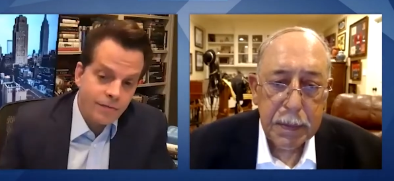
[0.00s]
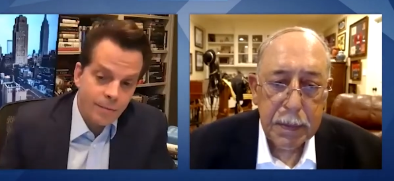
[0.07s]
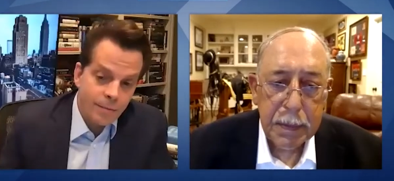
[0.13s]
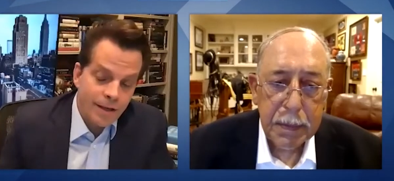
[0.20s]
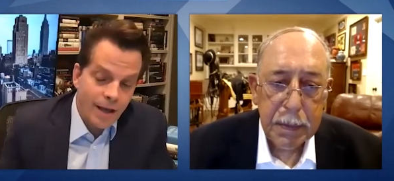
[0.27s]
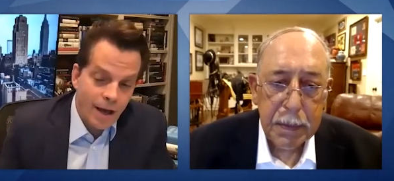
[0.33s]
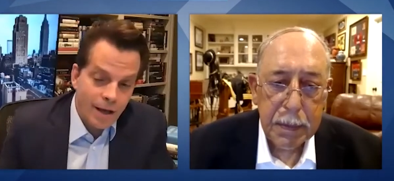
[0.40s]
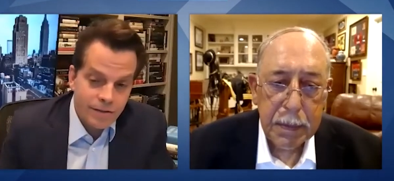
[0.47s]
Speaker 1: from
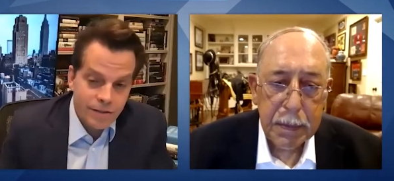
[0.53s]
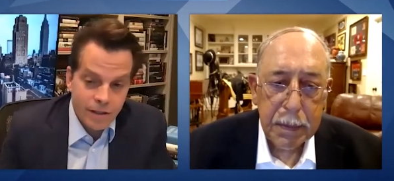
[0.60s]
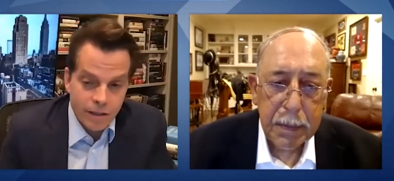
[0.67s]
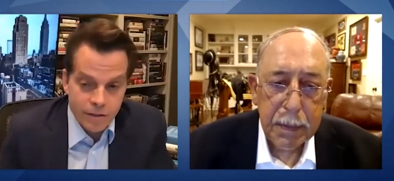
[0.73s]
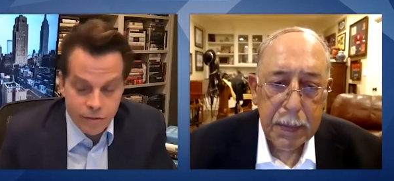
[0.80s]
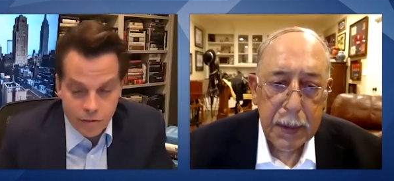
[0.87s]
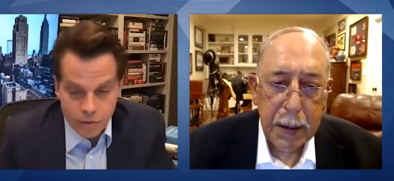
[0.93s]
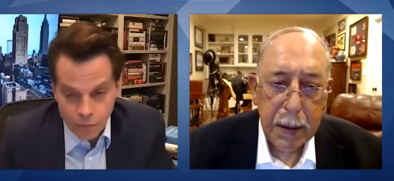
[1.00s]
the
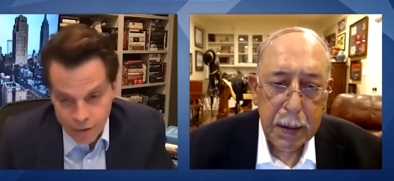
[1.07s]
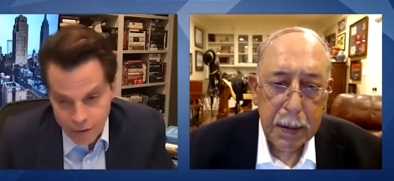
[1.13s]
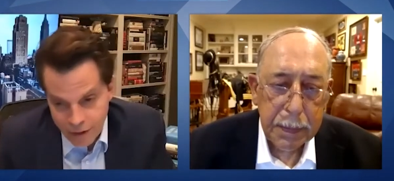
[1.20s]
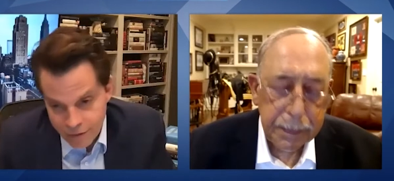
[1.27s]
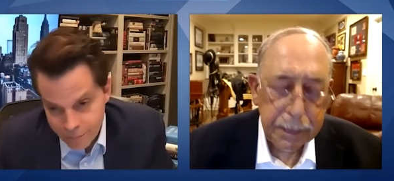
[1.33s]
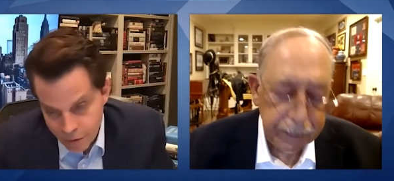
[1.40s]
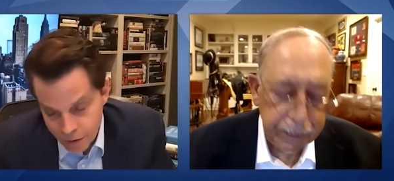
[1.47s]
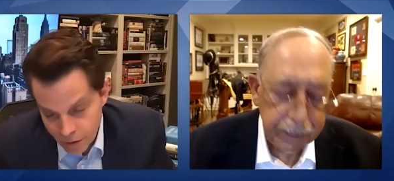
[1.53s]
outside, sir. We
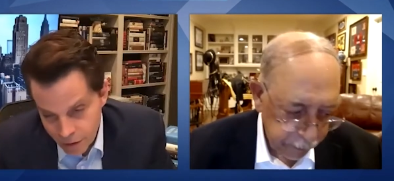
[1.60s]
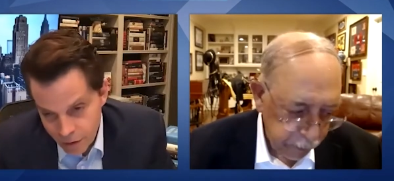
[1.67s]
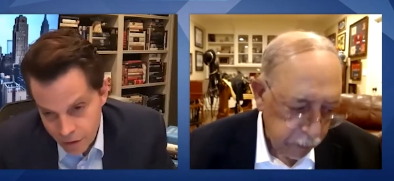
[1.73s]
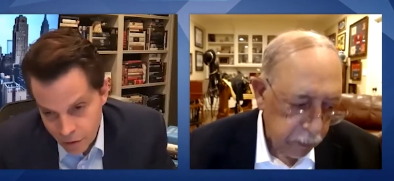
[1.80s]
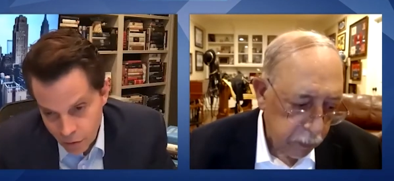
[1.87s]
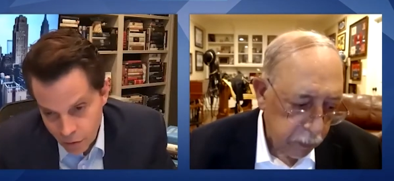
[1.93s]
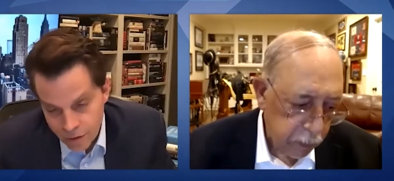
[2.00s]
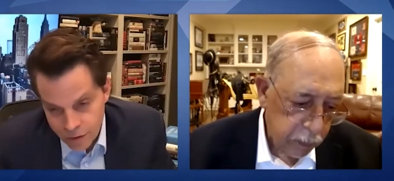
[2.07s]
have
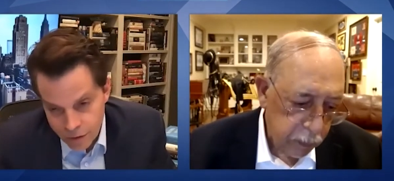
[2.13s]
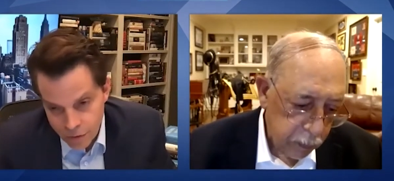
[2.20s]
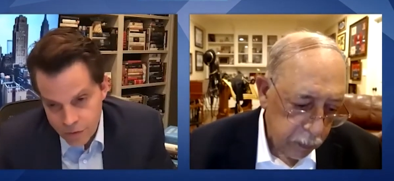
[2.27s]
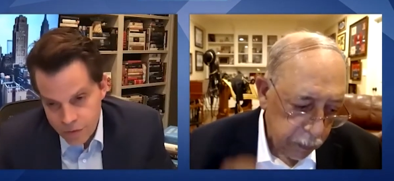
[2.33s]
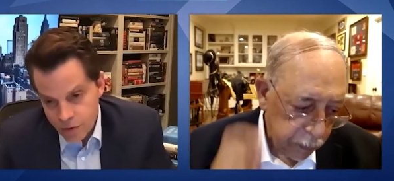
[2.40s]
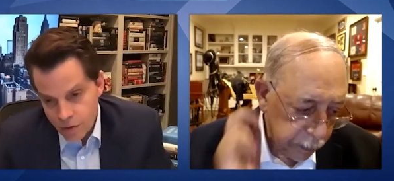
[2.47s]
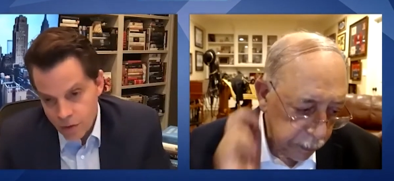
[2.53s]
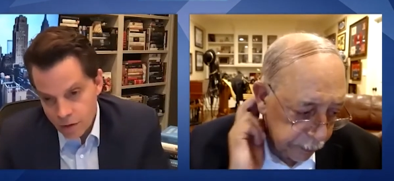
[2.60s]
political
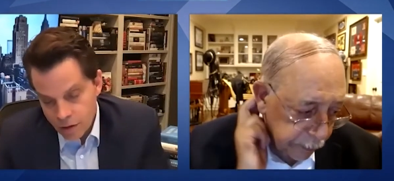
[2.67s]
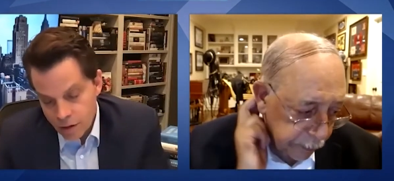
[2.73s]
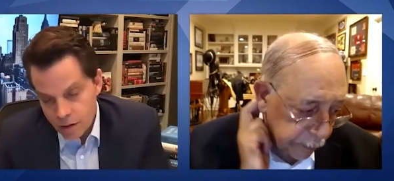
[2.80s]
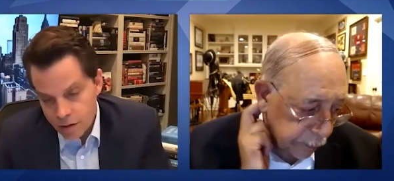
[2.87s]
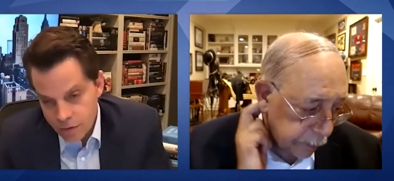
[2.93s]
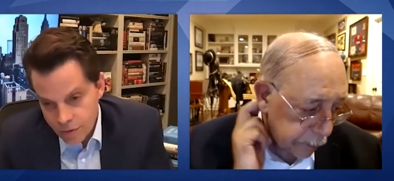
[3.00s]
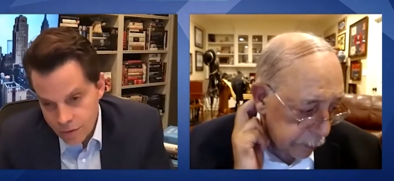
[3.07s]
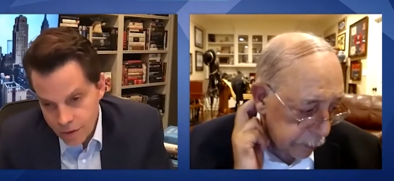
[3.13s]
leaders in our
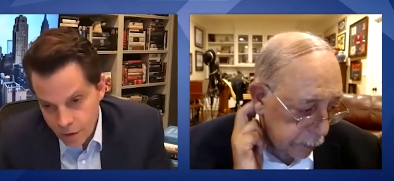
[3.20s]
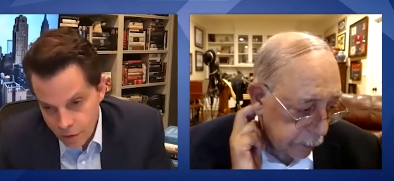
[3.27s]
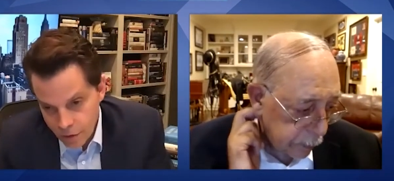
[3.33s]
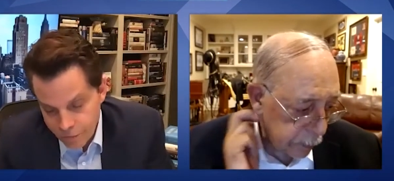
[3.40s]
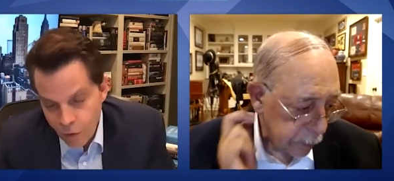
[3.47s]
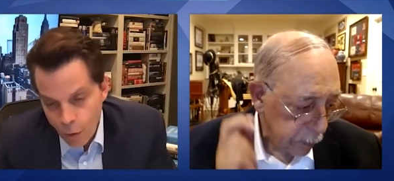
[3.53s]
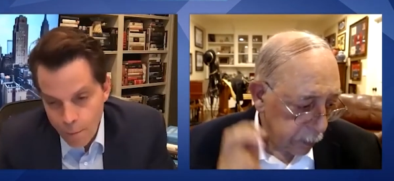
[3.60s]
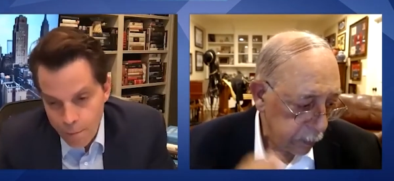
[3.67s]
country that are
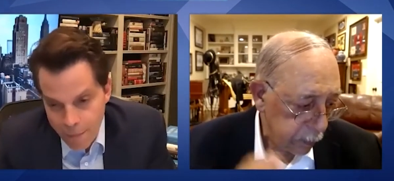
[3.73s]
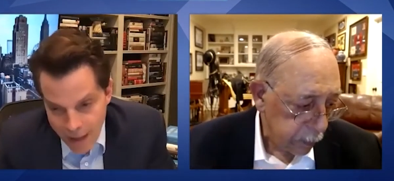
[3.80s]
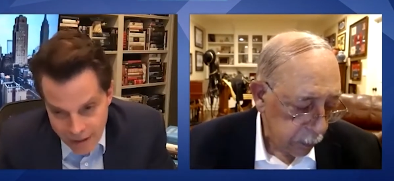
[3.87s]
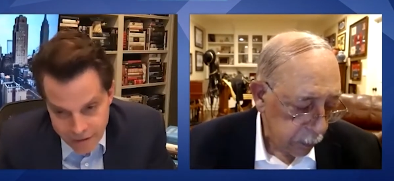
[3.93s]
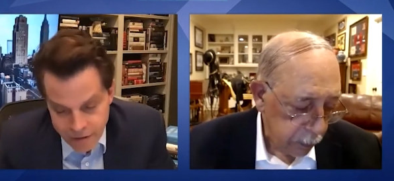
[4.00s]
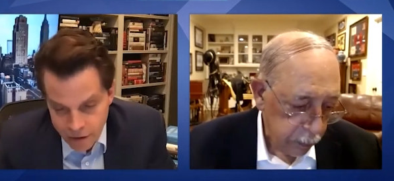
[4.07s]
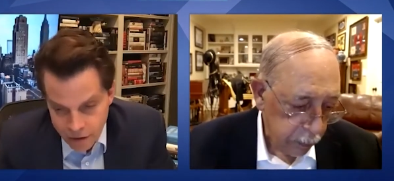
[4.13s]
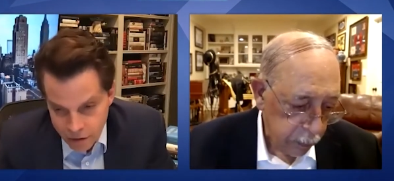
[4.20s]

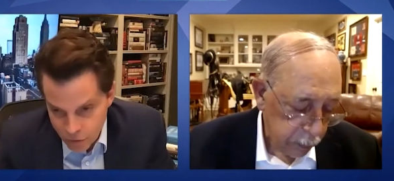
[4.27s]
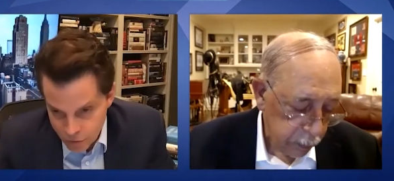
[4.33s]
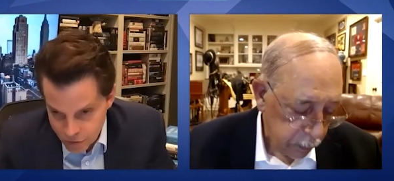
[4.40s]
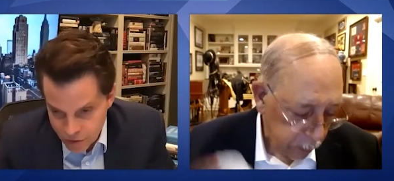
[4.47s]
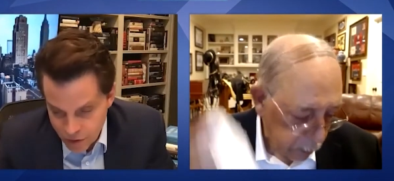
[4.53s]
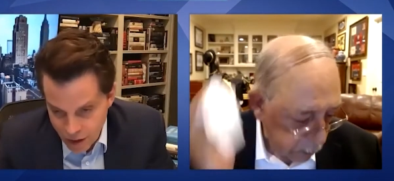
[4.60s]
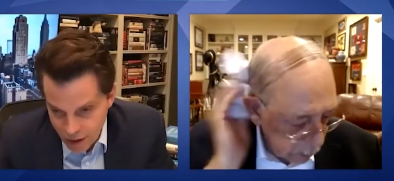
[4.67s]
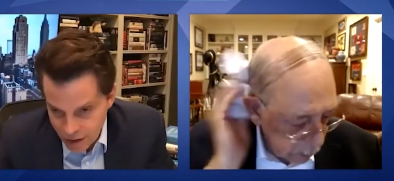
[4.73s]
fomenting
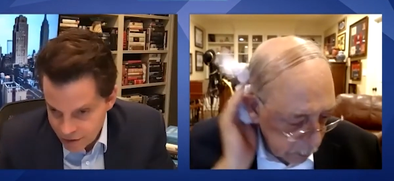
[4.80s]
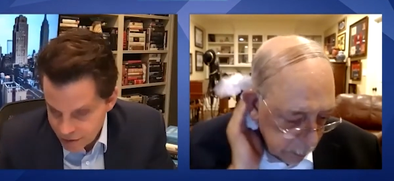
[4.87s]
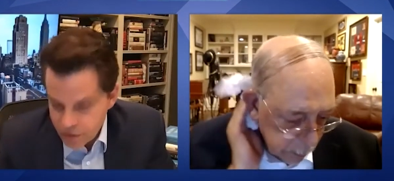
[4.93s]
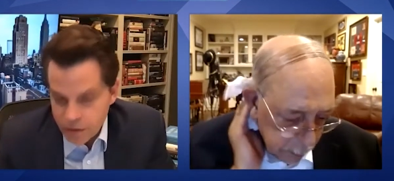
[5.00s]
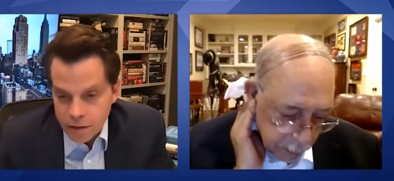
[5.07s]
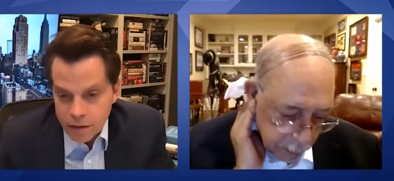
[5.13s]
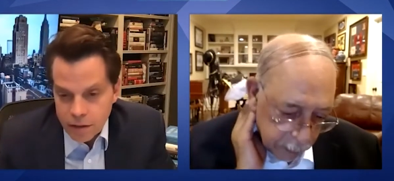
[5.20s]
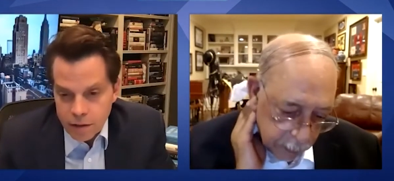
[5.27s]
those
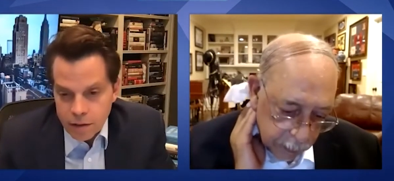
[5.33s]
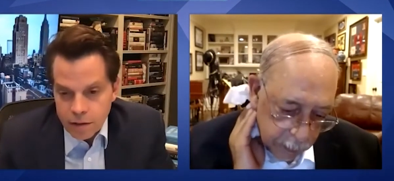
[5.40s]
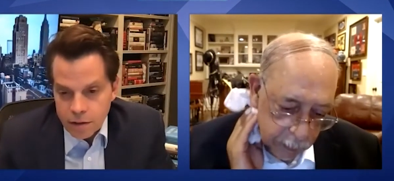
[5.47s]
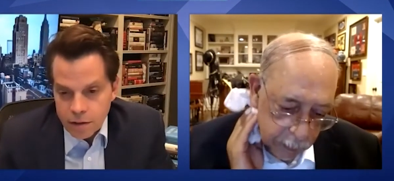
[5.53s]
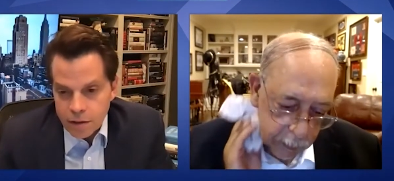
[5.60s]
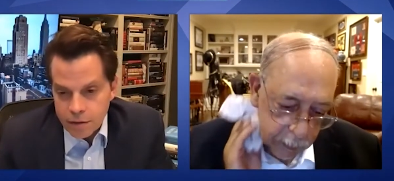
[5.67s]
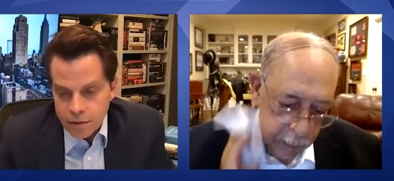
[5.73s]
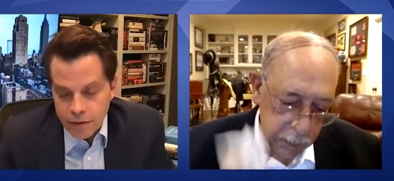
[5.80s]
lies.
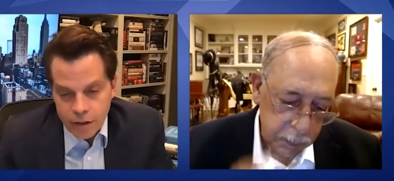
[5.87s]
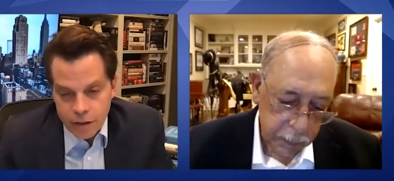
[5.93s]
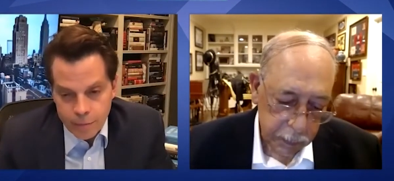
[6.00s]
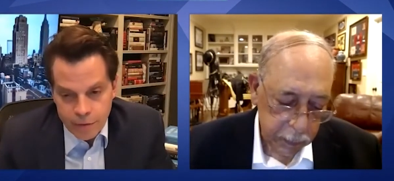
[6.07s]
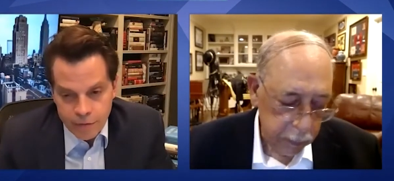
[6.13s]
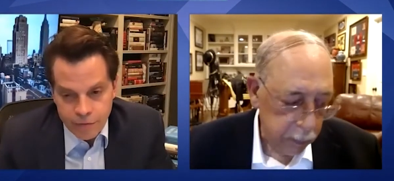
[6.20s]
Uh, they could be